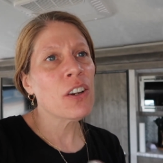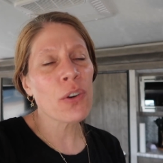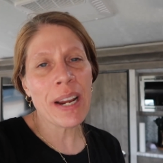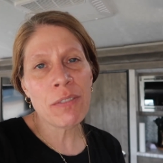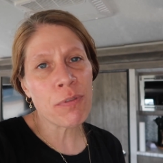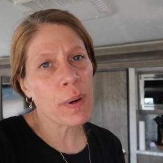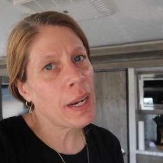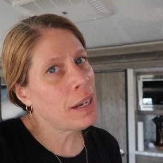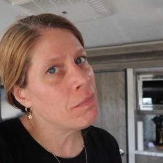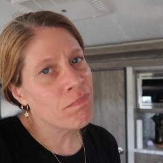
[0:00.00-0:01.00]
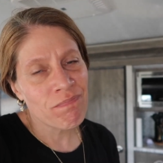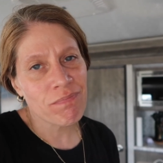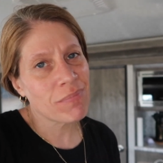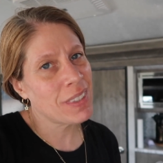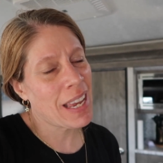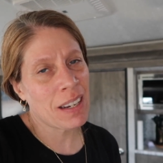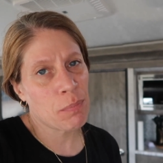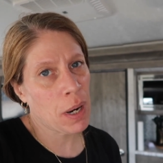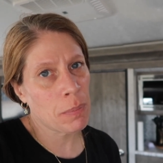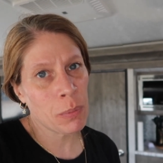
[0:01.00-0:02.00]
Grain-free,
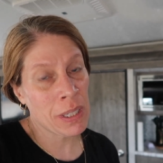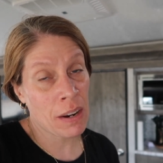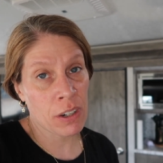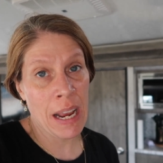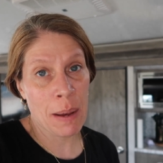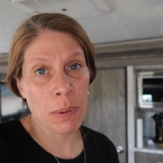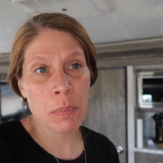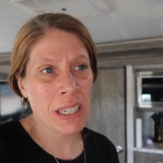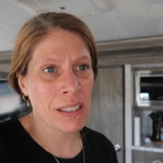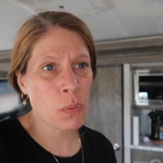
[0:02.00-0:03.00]
that probably would never happen because